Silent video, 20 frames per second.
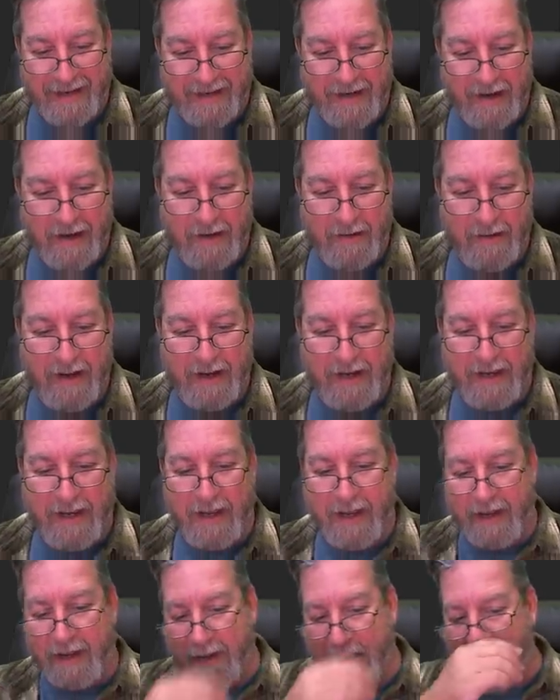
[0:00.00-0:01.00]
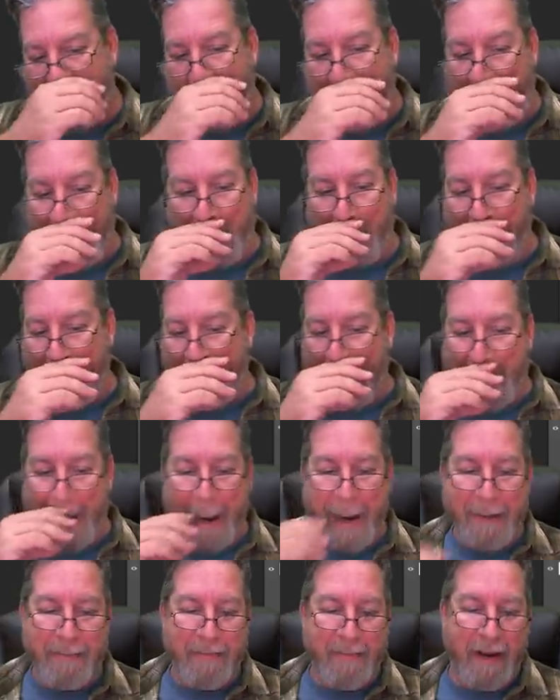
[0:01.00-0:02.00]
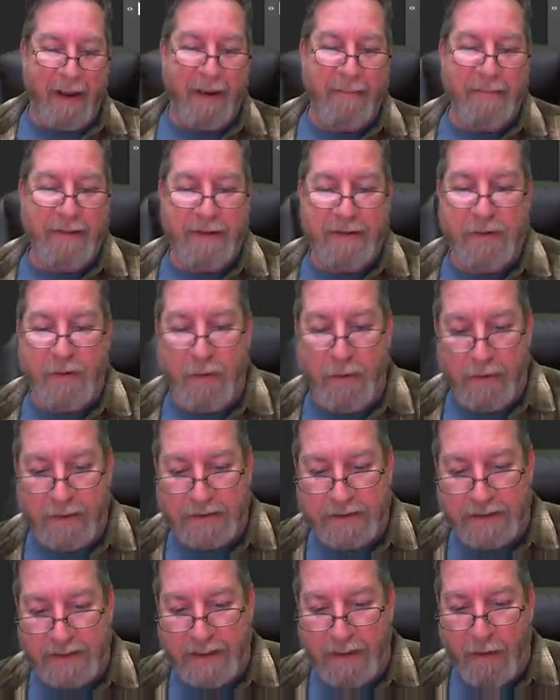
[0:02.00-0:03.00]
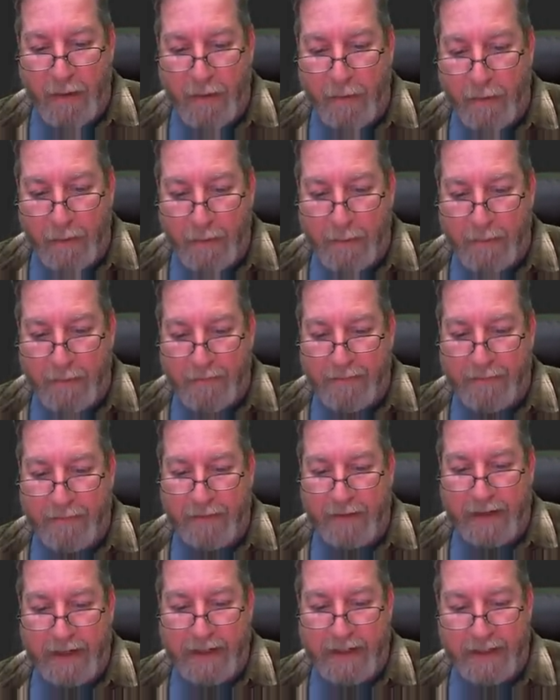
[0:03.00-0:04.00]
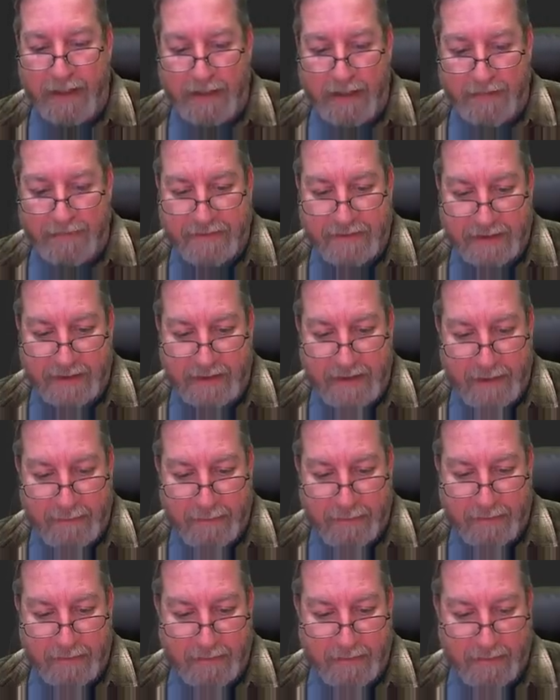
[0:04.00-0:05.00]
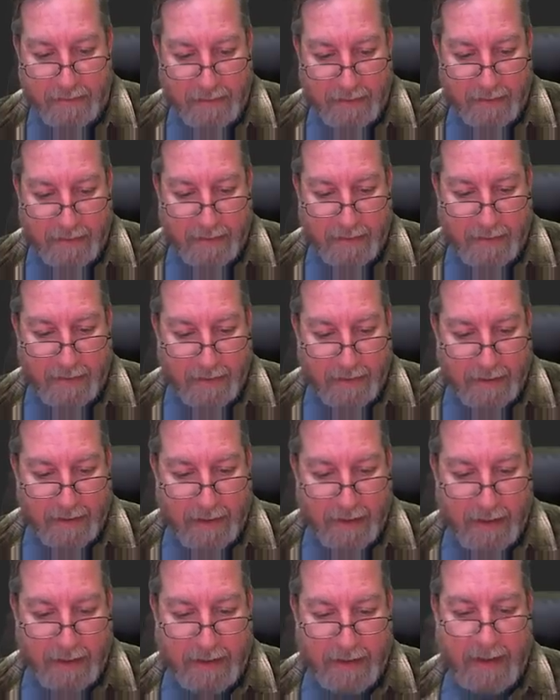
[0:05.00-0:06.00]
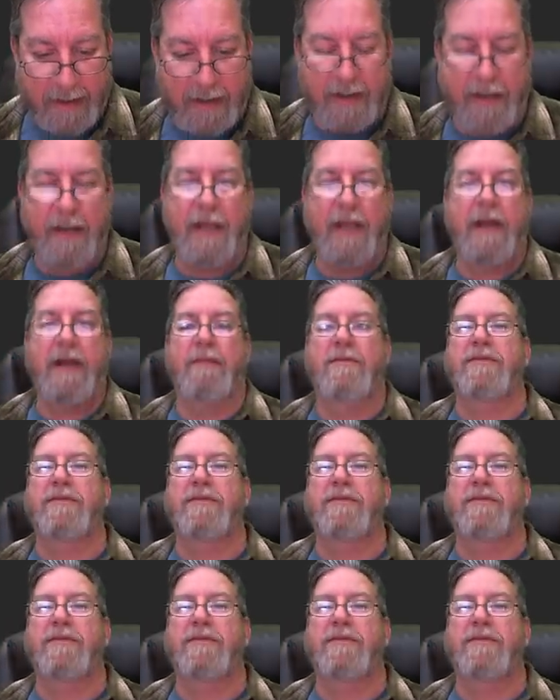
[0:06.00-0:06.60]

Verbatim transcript: no, I uh, I'm I'm notoriously horrible for getting enough sleep, and uh, and I'm